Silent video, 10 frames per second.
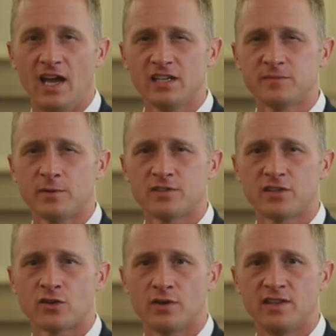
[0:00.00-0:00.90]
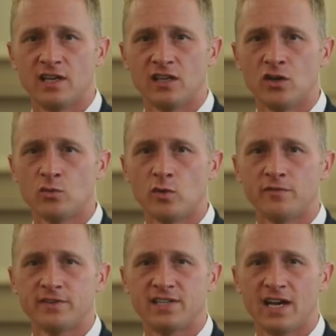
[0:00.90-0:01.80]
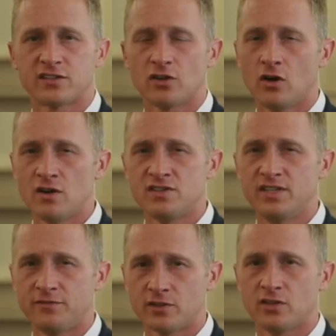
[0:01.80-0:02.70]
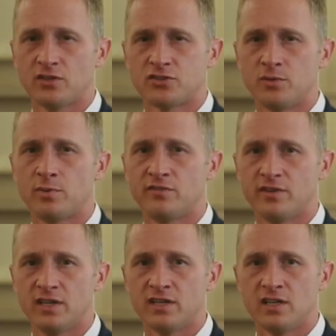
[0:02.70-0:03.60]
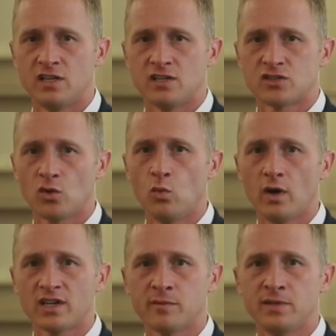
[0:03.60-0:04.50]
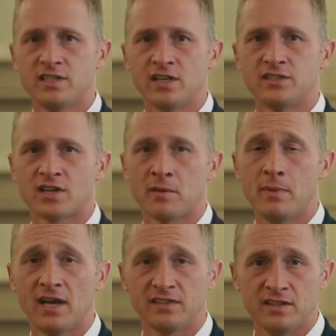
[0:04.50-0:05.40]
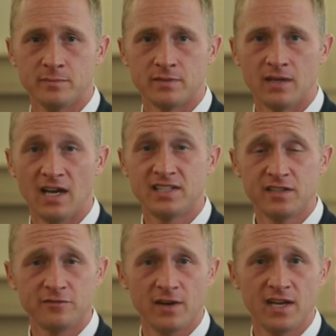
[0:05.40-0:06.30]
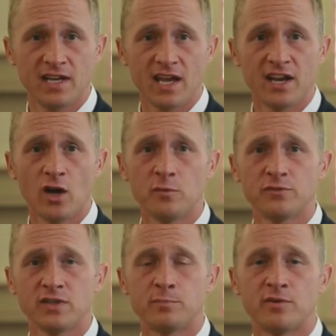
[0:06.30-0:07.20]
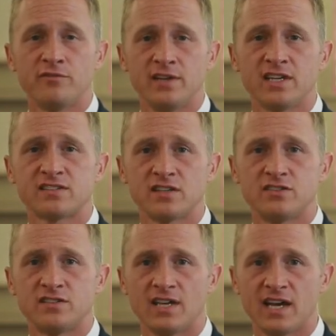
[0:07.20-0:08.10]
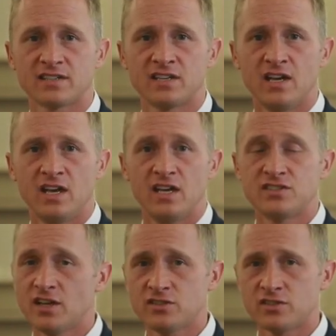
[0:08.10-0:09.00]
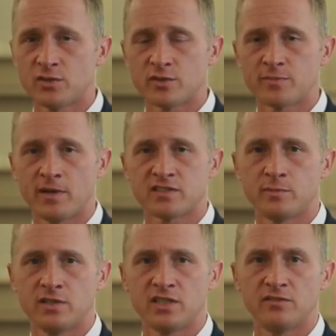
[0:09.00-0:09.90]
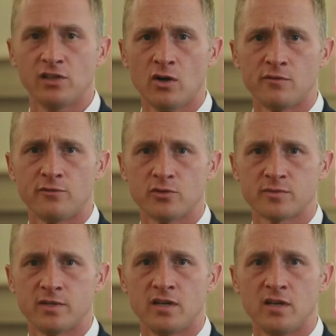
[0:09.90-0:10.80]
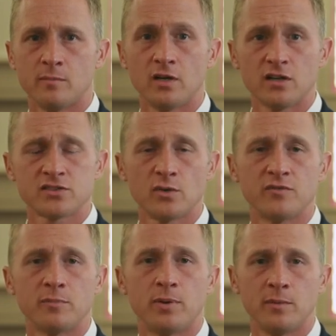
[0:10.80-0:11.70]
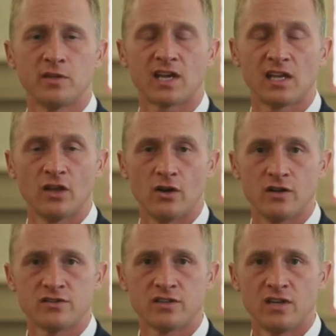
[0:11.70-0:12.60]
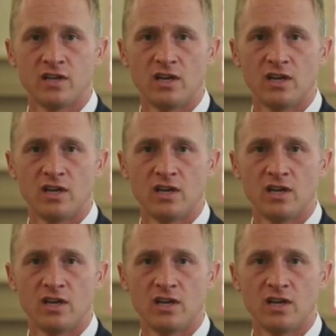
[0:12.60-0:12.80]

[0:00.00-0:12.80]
Experts agree that lone wolf attacks are difficult to prevent, so what can be done to combat them? Identifying and hopefully preventing such attacks is not just the responsibility of law enforcement, but also of the public at large.